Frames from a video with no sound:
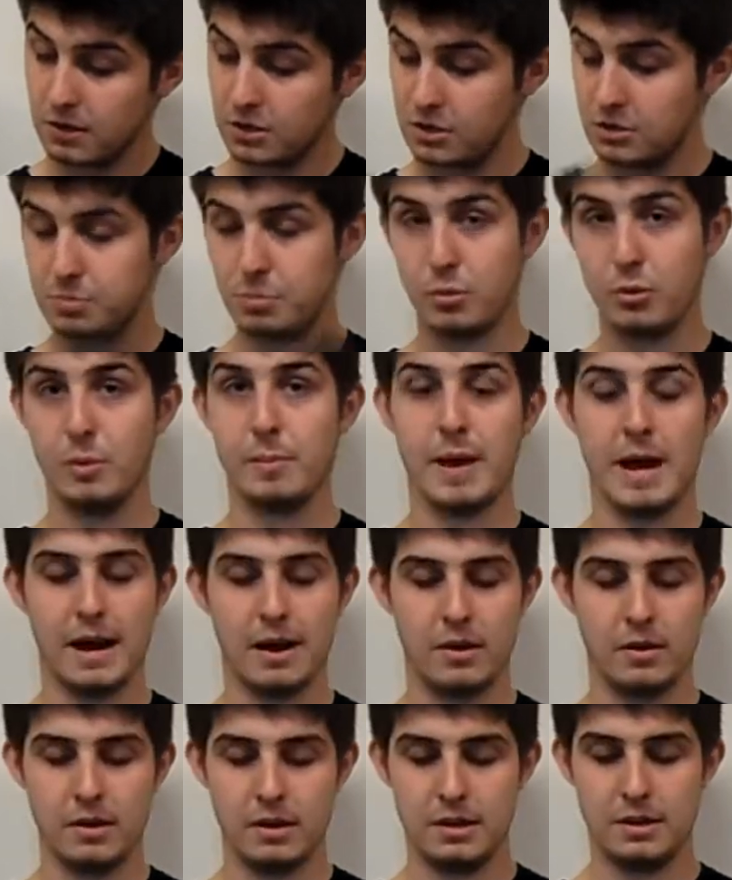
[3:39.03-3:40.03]
You just pull it
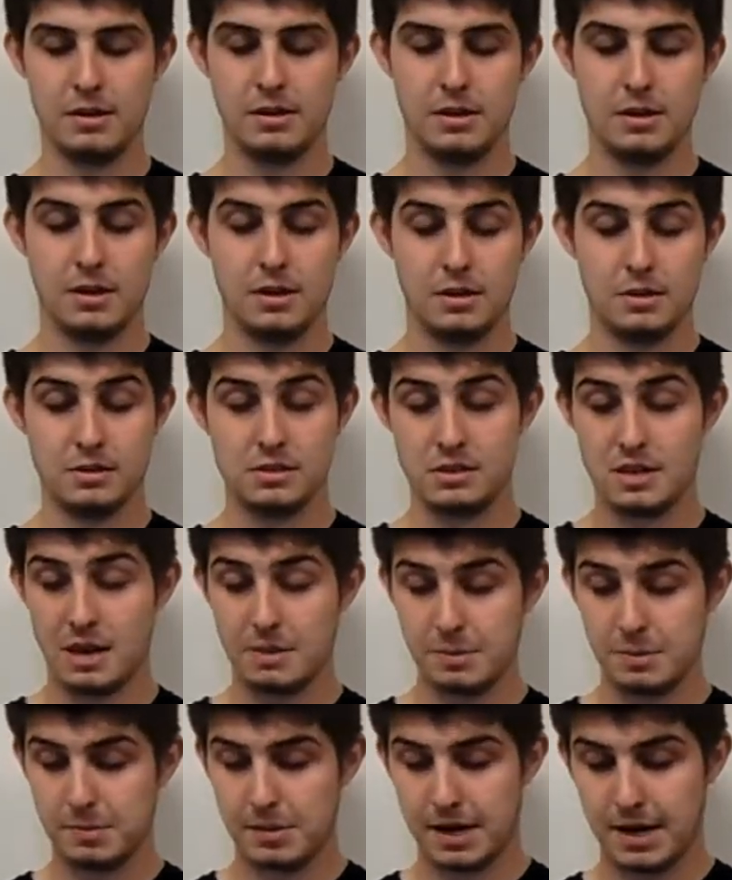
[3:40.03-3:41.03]
back on it and
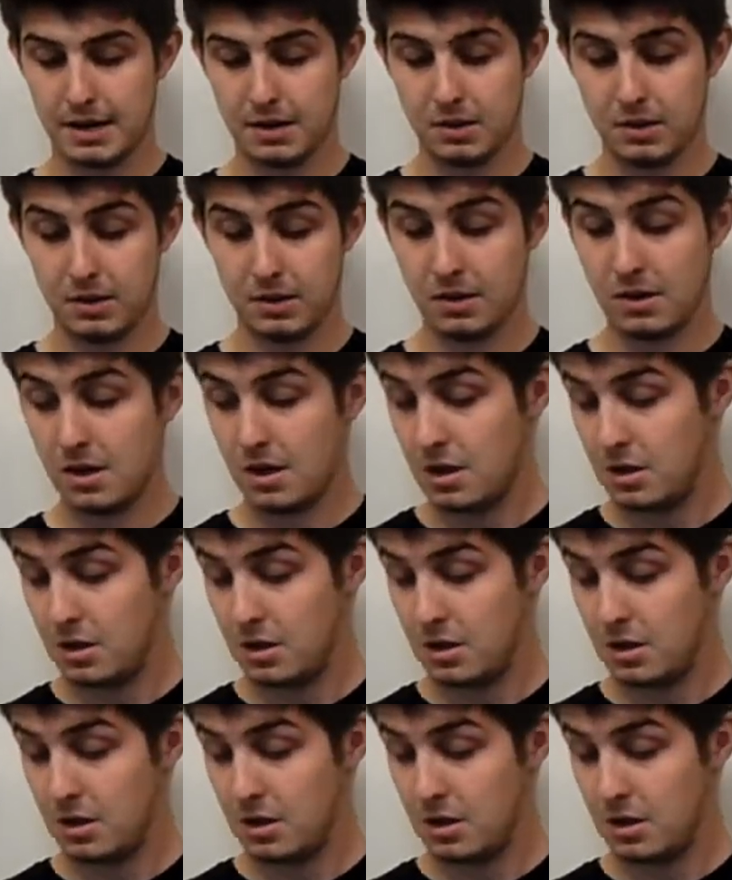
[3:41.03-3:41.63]
snap it back right in.